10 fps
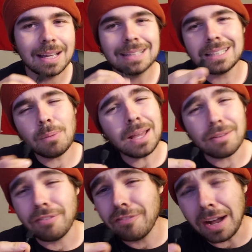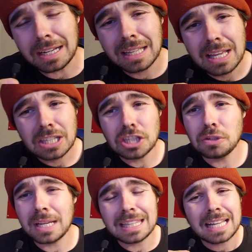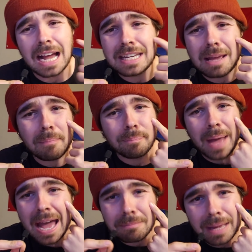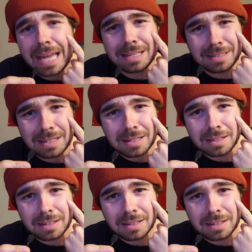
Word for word: It's like why the fuck did you get the goddamn Batman?